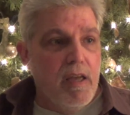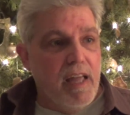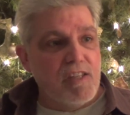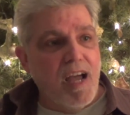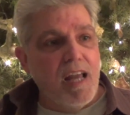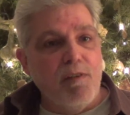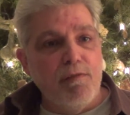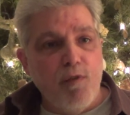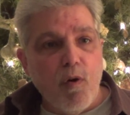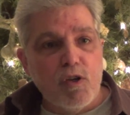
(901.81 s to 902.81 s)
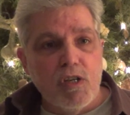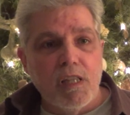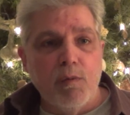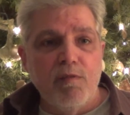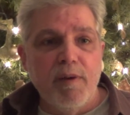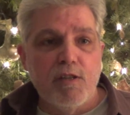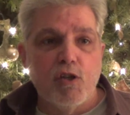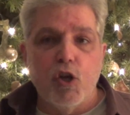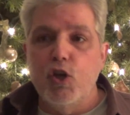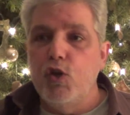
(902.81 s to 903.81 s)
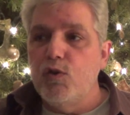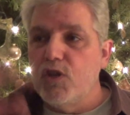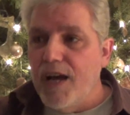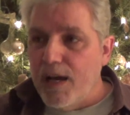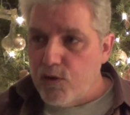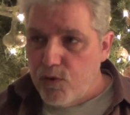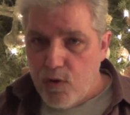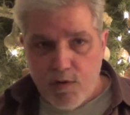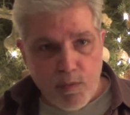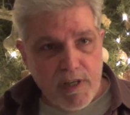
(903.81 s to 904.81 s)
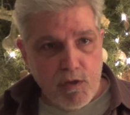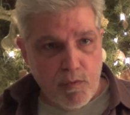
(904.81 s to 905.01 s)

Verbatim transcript: It's of unfortunate that we've made such a huge doctrine over re